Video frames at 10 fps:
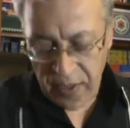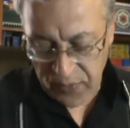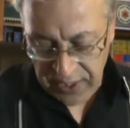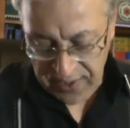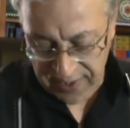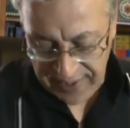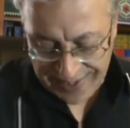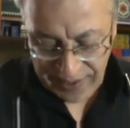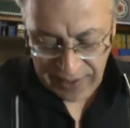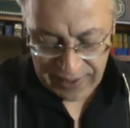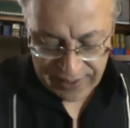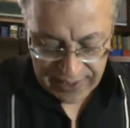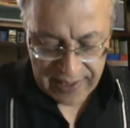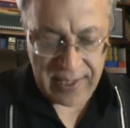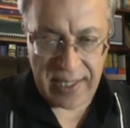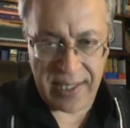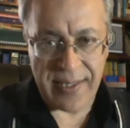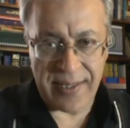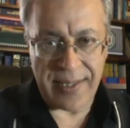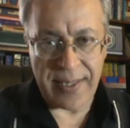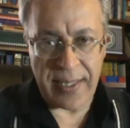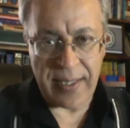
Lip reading: But still, this is